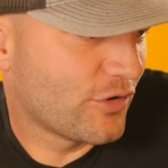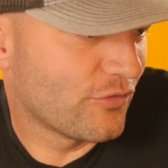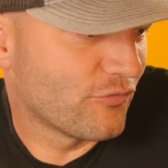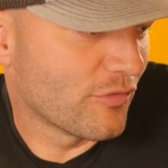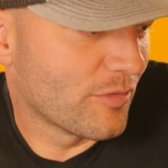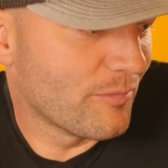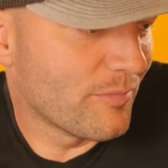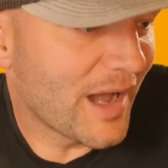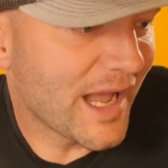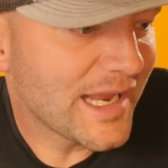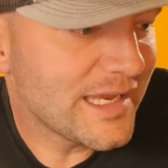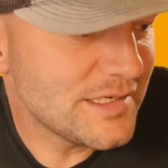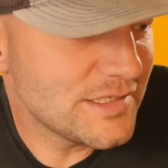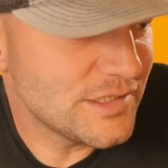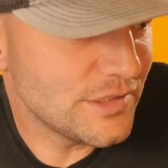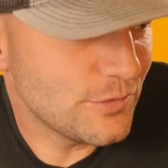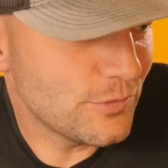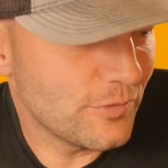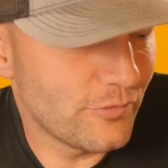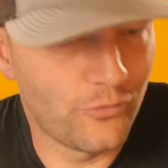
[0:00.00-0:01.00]
you can
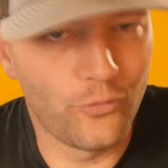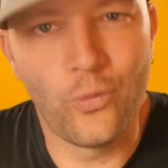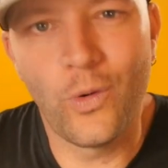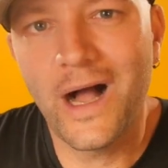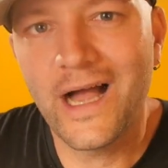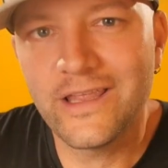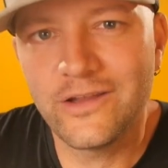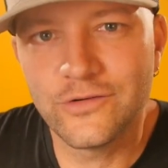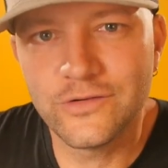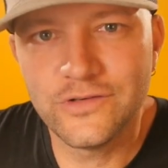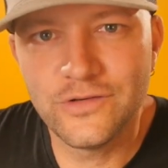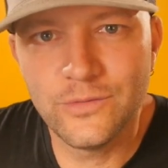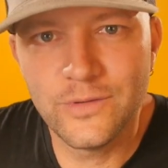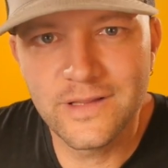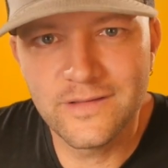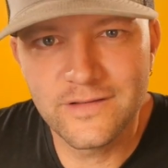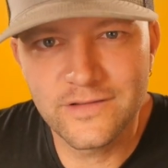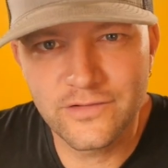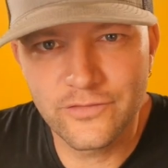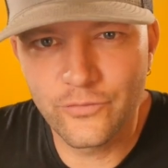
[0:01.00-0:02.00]
remind you of why you're
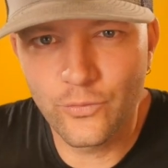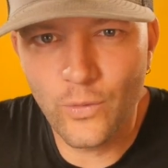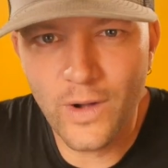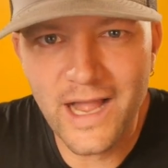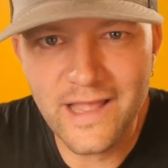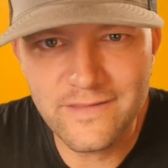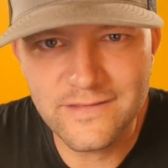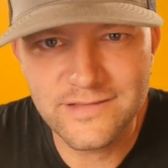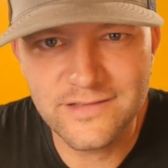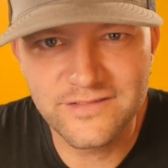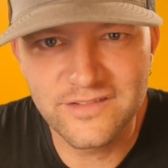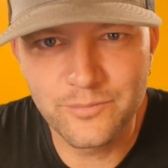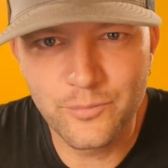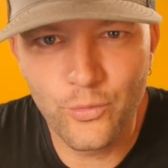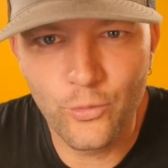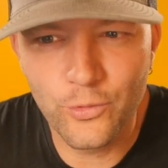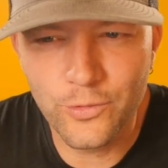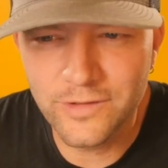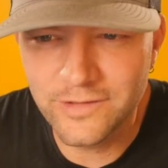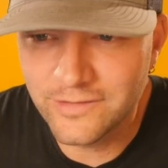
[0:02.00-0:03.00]
doing this, of why this
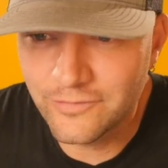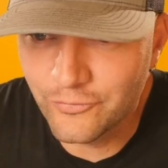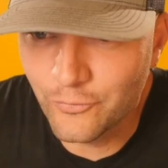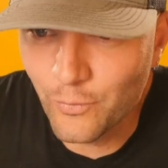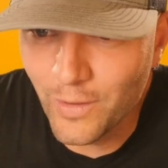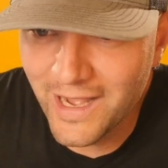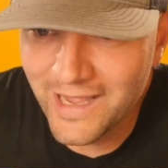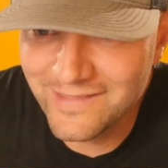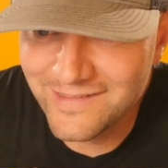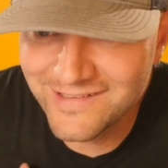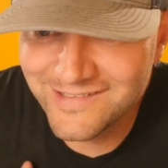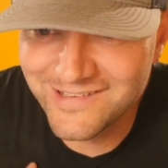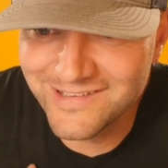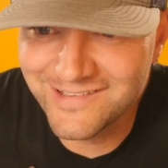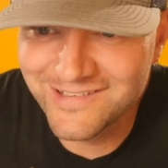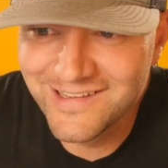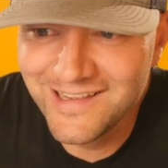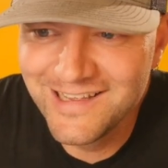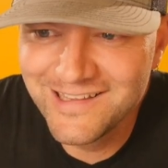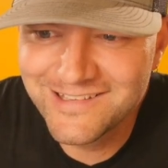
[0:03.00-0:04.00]
is important, of why
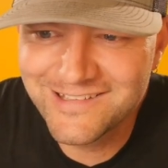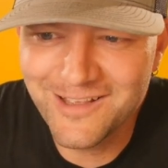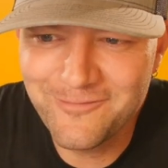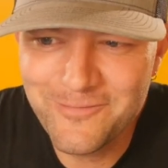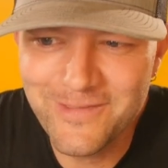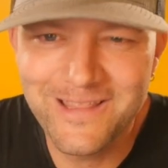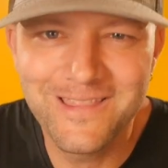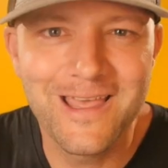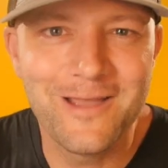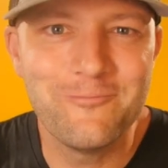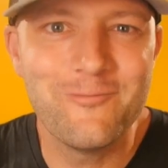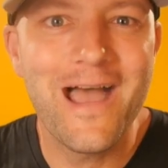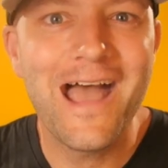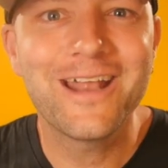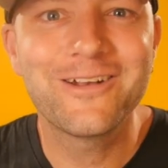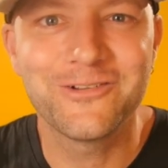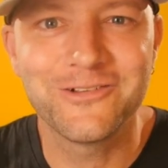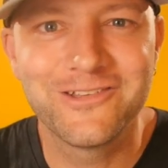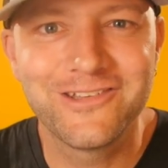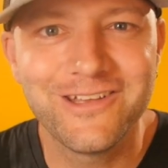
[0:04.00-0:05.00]
this is something
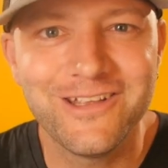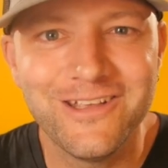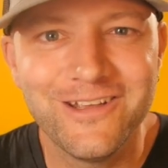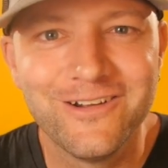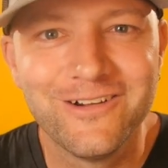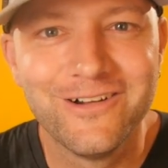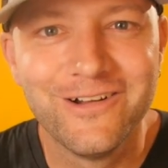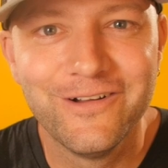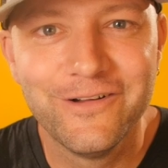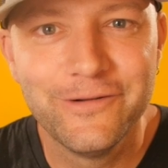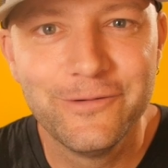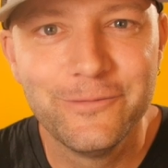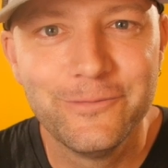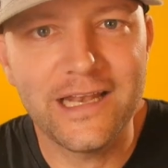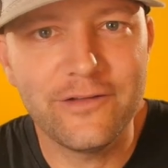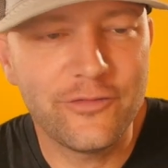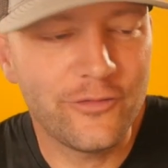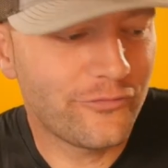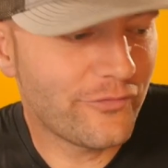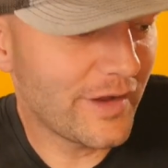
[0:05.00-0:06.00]
that matters to you.
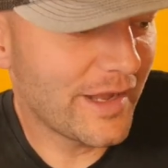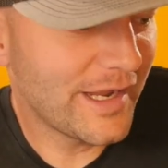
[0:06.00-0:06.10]
And if you